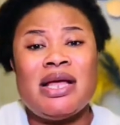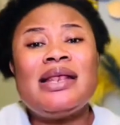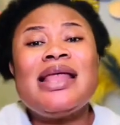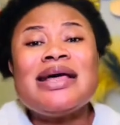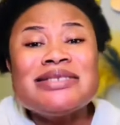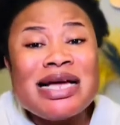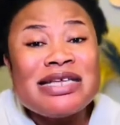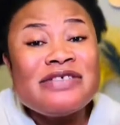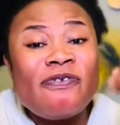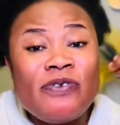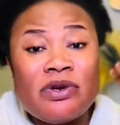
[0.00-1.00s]
Let us
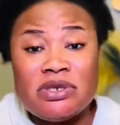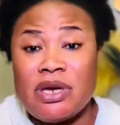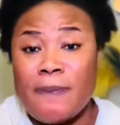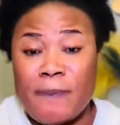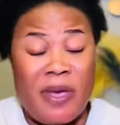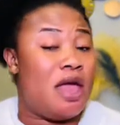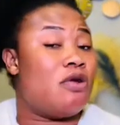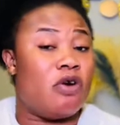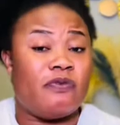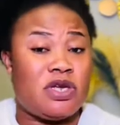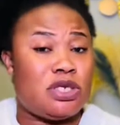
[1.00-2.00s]
feel the pain
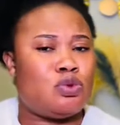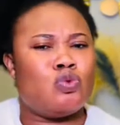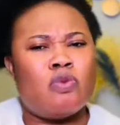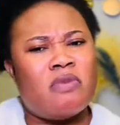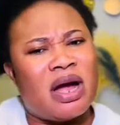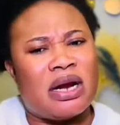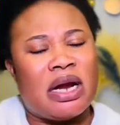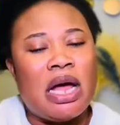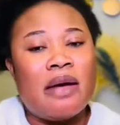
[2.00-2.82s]
of this woman.